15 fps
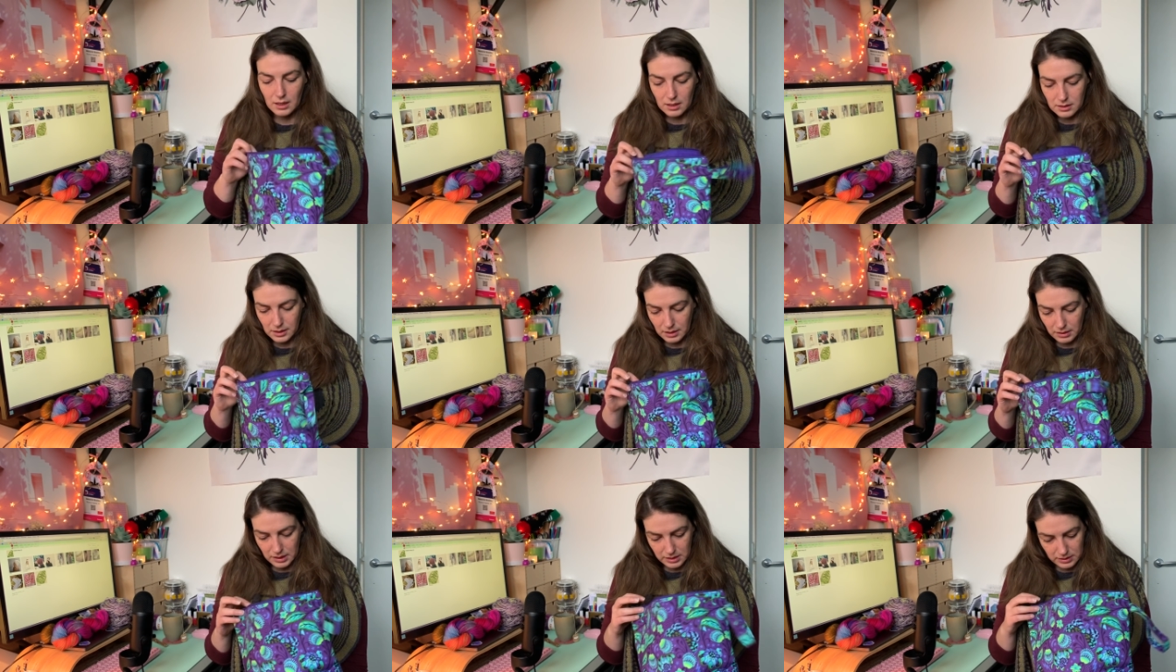
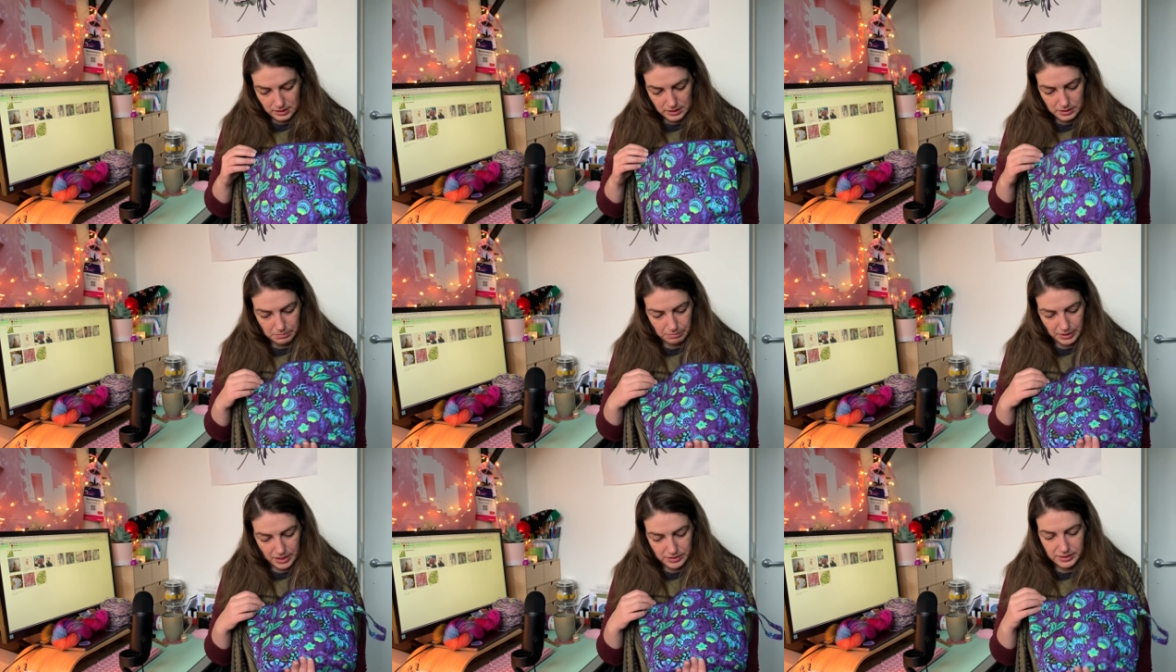They're in this
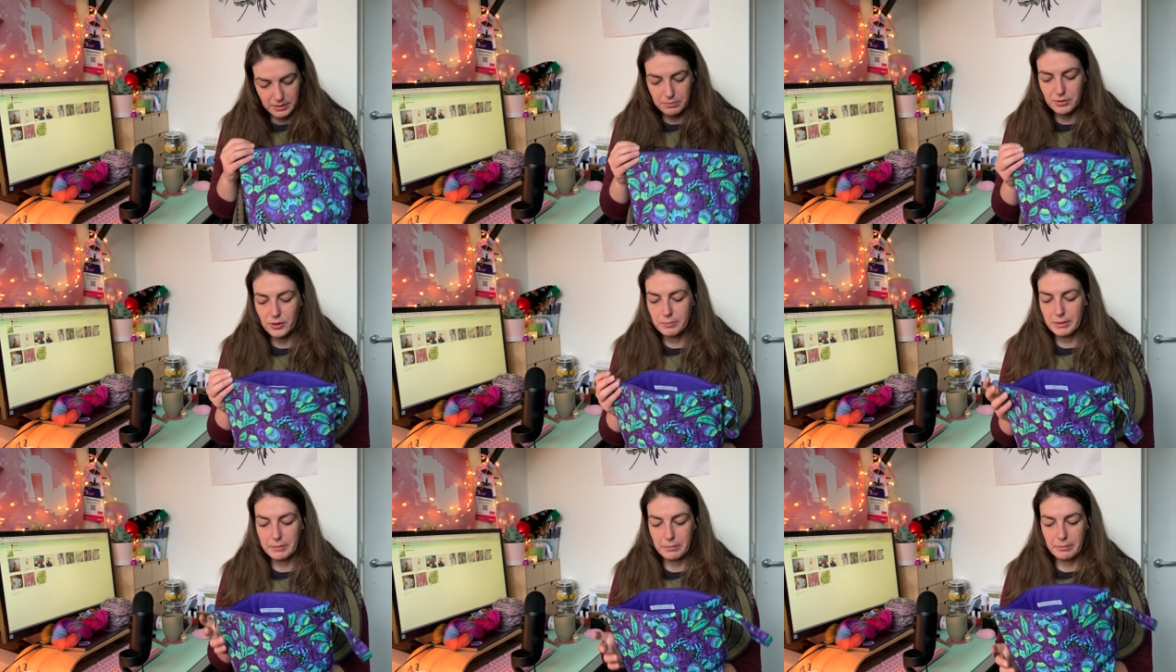Bertie and
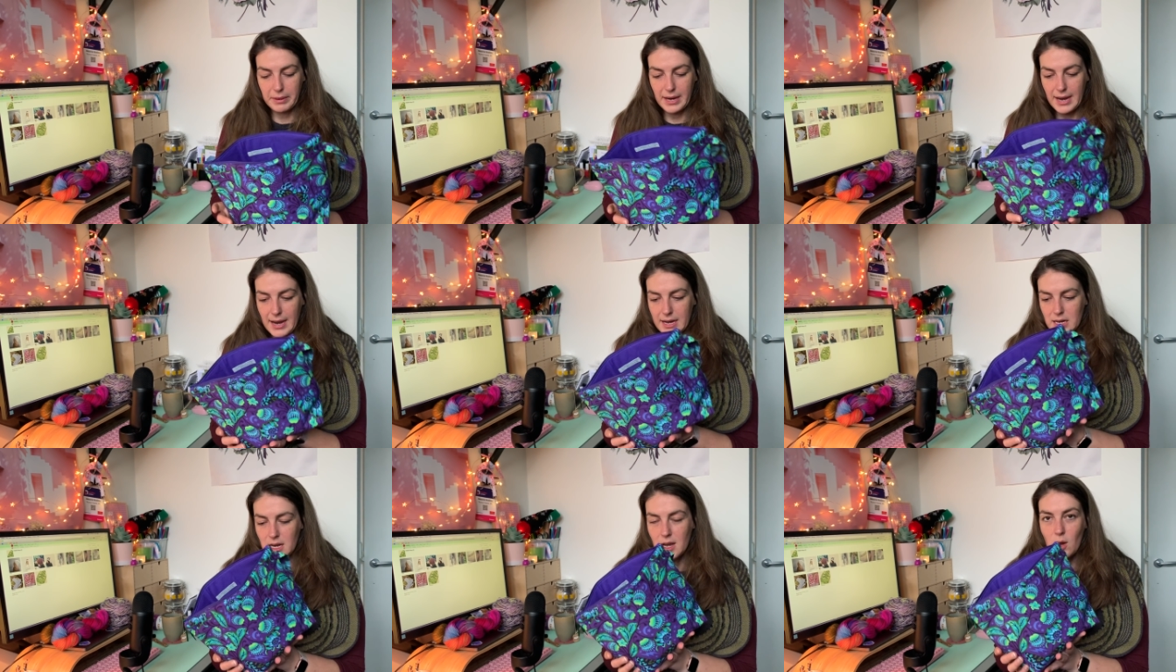Poppet
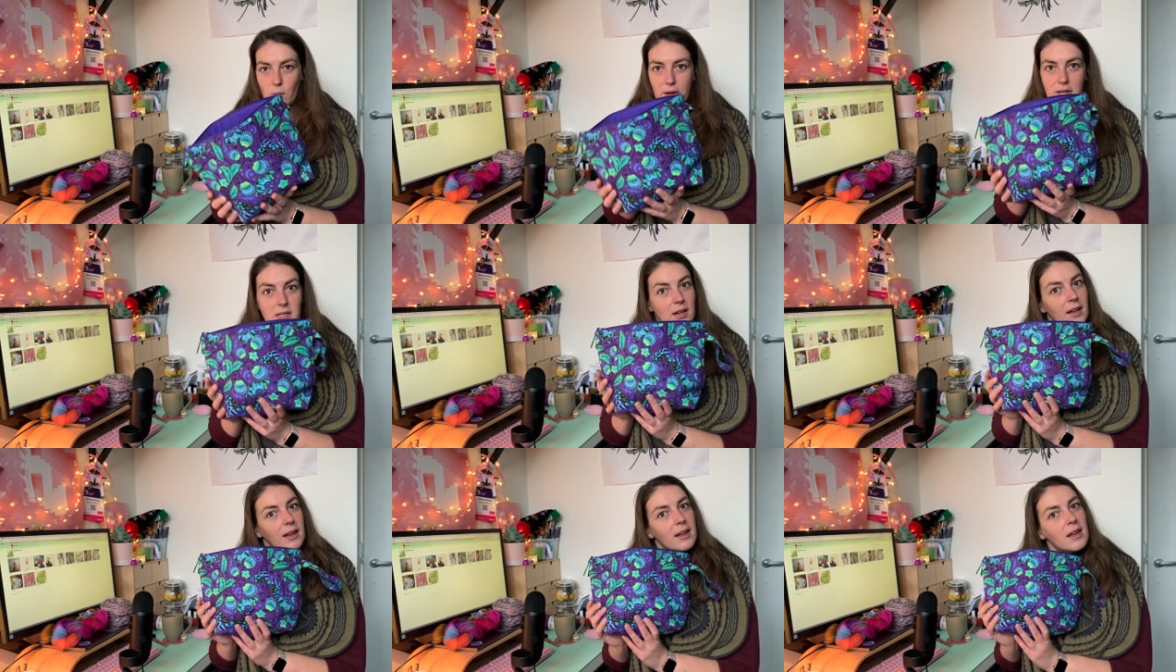bag, which
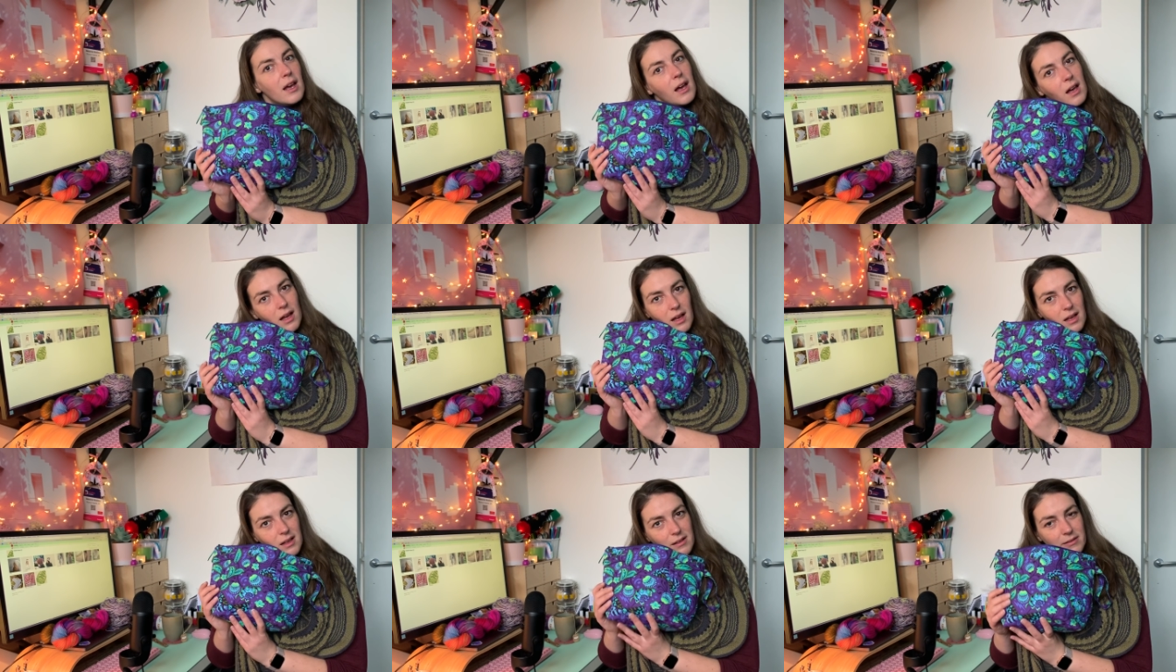I
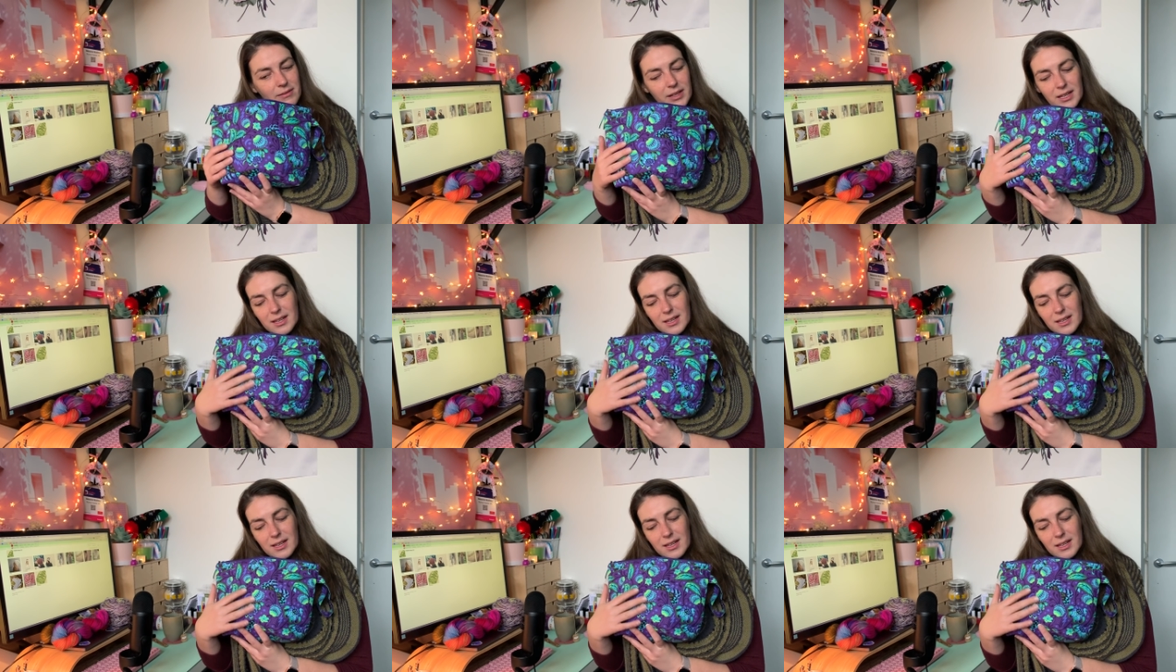love.